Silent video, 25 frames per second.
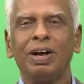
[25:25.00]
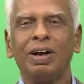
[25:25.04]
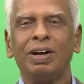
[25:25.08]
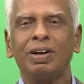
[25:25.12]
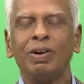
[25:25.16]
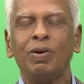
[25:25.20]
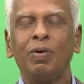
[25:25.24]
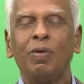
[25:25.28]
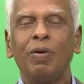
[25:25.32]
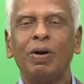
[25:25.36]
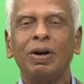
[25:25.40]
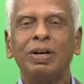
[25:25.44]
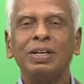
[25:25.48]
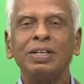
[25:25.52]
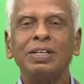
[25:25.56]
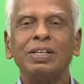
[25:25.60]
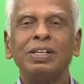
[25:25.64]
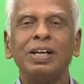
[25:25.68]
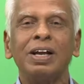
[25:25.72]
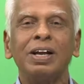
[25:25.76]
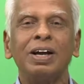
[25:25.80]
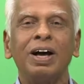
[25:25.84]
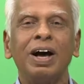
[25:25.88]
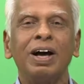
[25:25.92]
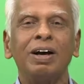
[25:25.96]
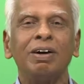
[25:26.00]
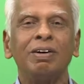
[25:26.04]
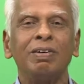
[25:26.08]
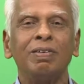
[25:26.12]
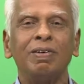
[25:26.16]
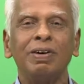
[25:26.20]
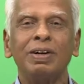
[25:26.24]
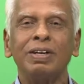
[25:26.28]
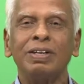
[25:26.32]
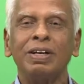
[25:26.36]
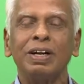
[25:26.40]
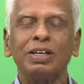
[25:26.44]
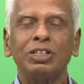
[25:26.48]
Now, what is
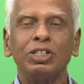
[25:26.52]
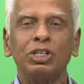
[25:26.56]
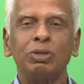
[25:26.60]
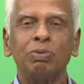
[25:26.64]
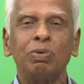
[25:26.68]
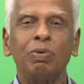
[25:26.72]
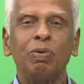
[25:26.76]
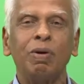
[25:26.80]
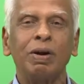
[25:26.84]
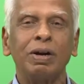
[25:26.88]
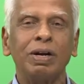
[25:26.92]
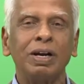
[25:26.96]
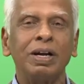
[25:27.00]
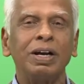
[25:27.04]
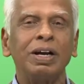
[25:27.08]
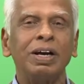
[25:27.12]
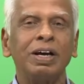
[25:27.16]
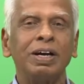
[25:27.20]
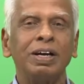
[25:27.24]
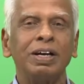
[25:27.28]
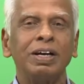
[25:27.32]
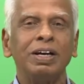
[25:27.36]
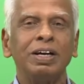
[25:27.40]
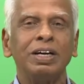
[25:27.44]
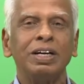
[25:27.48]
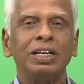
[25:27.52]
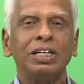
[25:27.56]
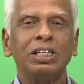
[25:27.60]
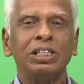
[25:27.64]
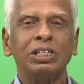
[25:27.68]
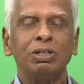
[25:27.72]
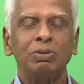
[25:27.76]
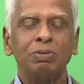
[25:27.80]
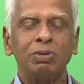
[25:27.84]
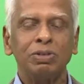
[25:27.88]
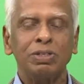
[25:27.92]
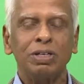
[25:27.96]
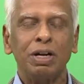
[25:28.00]
that Shiva wanted?
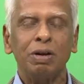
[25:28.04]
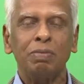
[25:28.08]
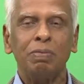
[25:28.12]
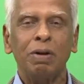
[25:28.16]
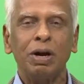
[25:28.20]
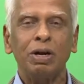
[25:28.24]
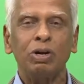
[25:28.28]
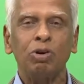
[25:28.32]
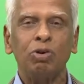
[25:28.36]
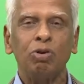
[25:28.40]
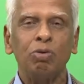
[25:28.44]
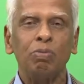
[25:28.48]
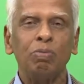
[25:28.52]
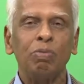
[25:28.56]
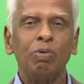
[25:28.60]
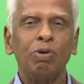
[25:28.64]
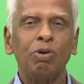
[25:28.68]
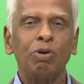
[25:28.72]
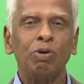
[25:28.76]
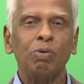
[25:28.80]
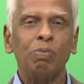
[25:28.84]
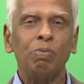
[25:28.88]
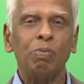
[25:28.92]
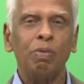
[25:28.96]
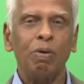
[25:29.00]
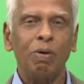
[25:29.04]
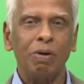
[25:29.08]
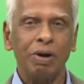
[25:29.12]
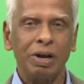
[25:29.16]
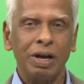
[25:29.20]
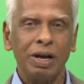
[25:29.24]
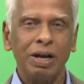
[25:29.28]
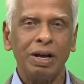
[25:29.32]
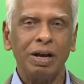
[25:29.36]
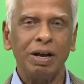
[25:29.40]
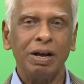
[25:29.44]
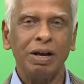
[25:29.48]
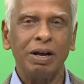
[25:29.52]
Shiva said, by tomorrow
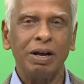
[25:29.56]
morning